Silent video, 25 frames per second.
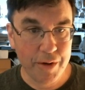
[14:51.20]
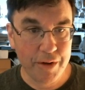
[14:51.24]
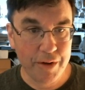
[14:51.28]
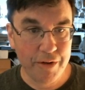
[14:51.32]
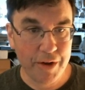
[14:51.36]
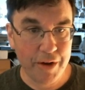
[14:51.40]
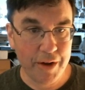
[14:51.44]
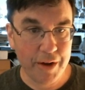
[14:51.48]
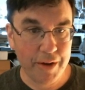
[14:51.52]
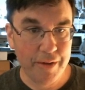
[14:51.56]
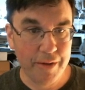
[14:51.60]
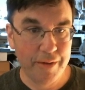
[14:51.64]

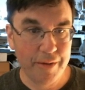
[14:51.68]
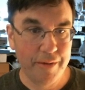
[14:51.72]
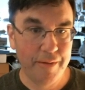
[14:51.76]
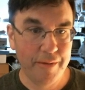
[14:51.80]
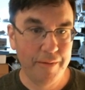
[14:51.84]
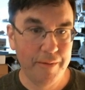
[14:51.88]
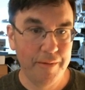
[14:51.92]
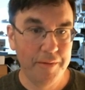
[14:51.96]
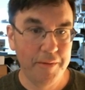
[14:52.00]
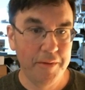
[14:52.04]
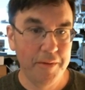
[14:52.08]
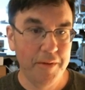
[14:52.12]
check.
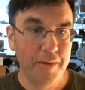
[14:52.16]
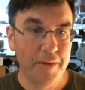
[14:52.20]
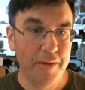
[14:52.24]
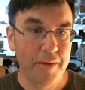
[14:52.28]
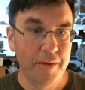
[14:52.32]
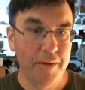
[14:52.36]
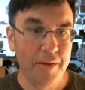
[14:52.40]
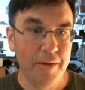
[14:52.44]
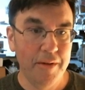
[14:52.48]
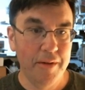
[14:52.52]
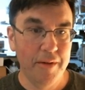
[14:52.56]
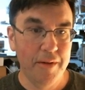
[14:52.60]

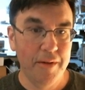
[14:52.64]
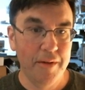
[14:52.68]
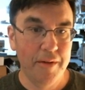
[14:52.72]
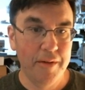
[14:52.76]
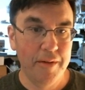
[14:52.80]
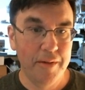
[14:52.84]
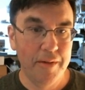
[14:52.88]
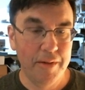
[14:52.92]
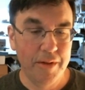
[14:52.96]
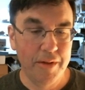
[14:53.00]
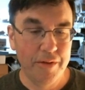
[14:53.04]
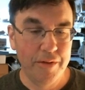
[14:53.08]

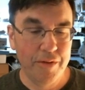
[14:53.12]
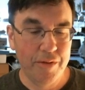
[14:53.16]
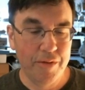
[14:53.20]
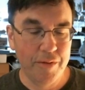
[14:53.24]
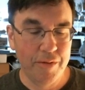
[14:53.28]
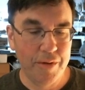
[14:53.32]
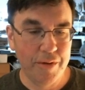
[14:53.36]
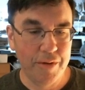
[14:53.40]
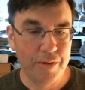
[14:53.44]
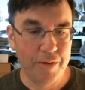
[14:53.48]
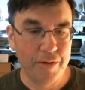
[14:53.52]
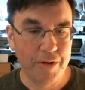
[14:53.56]
Let's do
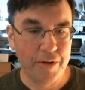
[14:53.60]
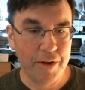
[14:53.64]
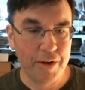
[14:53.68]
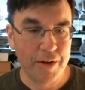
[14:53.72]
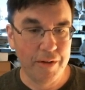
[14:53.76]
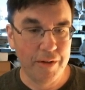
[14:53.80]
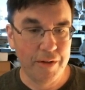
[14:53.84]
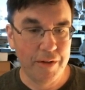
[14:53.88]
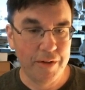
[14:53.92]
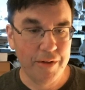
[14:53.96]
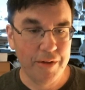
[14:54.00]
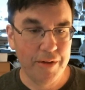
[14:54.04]
another
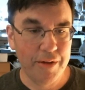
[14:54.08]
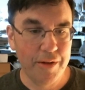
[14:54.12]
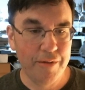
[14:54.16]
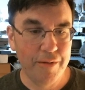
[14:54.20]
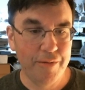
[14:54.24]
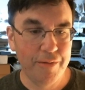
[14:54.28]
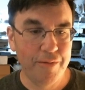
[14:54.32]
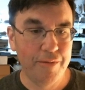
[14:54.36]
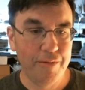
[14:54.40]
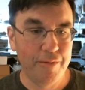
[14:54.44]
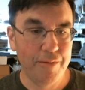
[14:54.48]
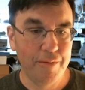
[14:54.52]
check. Let's see
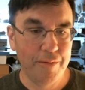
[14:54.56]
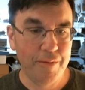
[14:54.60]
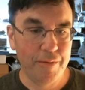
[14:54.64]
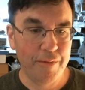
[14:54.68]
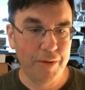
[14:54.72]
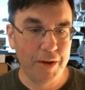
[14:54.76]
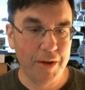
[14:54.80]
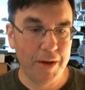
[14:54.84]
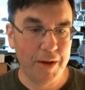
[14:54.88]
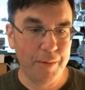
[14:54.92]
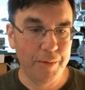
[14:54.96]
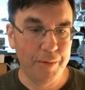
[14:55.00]
if
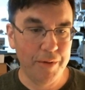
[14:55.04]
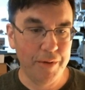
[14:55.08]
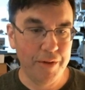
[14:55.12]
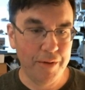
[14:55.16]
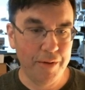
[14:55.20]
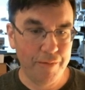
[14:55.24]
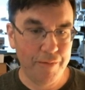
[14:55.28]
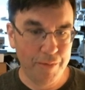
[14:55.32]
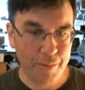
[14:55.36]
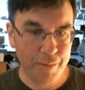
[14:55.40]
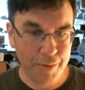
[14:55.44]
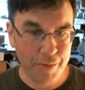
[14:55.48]
What happens
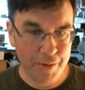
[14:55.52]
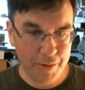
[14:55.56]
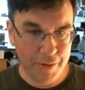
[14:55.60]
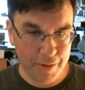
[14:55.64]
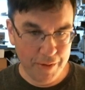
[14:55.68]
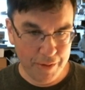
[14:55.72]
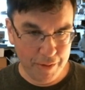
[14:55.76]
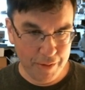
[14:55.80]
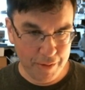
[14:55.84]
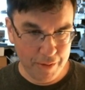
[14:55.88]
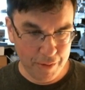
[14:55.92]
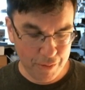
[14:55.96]
if we put
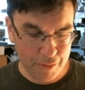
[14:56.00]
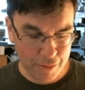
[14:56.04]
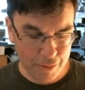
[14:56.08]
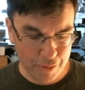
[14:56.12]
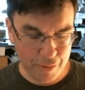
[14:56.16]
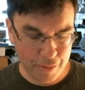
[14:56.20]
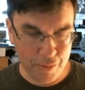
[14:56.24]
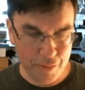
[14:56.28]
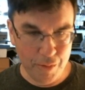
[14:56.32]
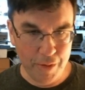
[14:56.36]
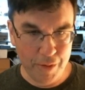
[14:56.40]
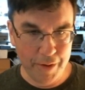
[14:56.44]
this on
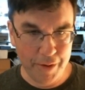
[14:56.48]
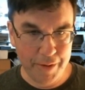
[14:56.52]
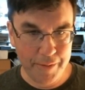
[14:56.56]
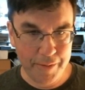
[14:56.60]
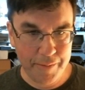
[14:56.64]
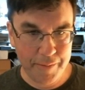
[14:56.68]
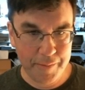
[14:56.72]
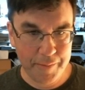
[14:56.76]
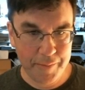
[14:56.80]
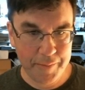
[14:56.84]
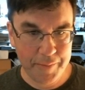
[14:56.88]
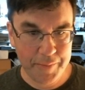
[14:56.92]
core 1
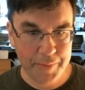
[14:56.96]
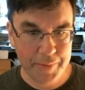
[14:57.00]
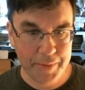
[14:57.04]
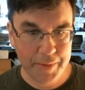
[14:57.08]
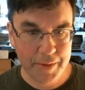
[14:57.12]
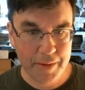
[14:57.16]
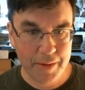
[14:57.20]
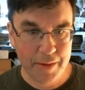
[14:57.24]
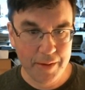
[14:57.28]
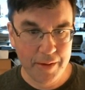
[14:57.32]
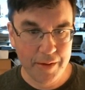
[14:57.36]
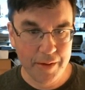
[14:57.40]

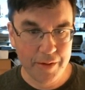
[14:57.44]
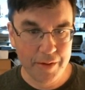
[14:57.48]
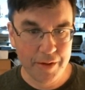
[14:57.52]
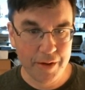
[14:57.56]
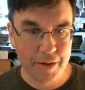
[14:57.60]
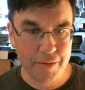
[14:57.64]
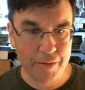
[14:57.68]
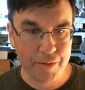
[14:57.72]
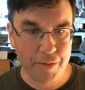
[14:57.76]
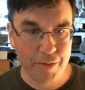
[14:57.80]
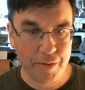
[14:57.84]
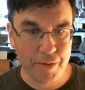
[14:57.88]
instead
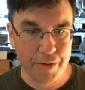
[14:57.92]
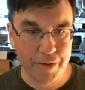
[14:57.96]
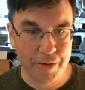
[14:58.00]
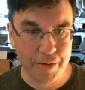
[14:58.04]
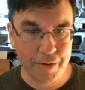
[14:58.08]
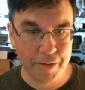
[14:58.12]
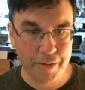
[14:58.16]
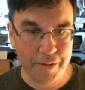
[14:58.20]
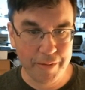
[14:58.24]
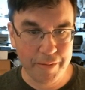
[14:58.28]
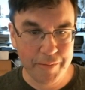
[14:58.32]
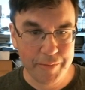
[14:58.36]
of core
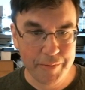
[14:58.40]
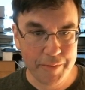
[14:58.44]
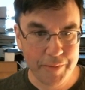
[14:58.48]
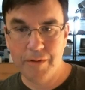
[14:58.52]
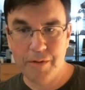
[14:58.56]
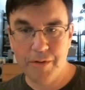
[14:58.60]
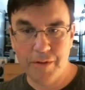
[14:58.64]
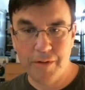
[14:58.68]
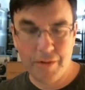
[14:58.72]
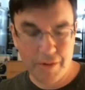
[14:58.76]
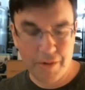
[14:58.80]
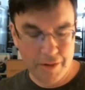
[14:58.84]
0?
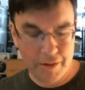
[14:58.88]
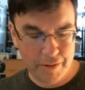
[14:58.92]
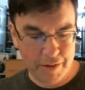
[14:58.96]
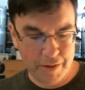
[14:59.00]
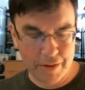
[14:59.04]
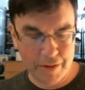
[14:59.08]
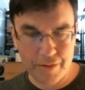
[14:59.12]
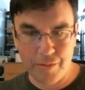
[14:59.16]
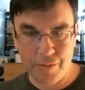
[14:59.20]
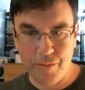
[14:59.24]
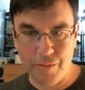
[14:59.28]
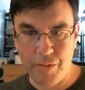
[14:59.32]
Let's change
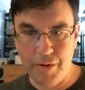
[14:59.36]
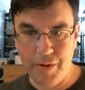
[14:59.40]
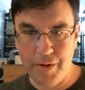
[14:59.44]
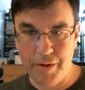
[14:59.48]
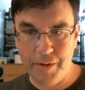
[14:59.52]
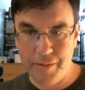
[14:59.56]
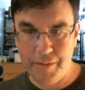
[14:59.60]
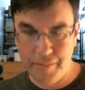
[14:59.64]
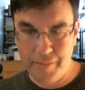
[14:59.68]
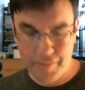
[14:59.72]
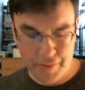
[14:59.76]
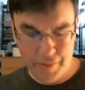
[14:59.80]
that to
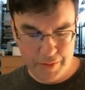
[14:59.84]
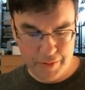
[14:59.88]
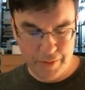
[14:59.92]
1. So